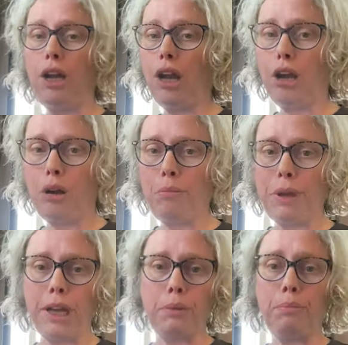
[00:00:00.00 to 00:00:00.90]
No,
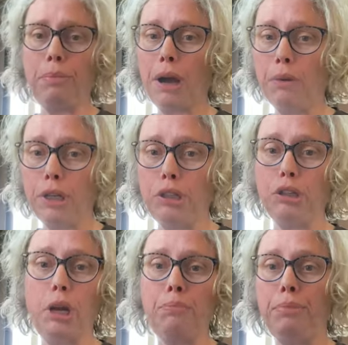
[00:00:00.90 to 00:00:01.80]
man, power
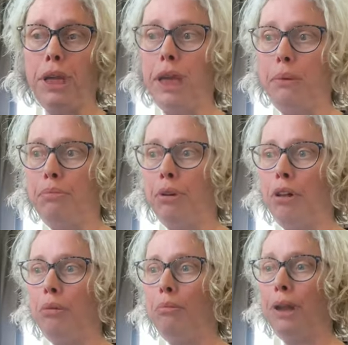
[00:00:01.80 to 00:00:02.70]
to the
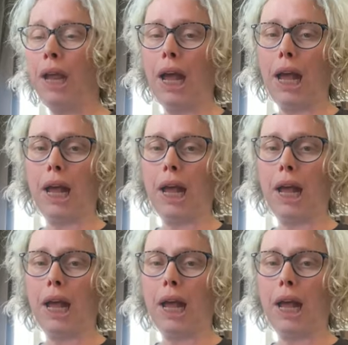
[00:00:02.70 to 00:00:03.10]
people, man.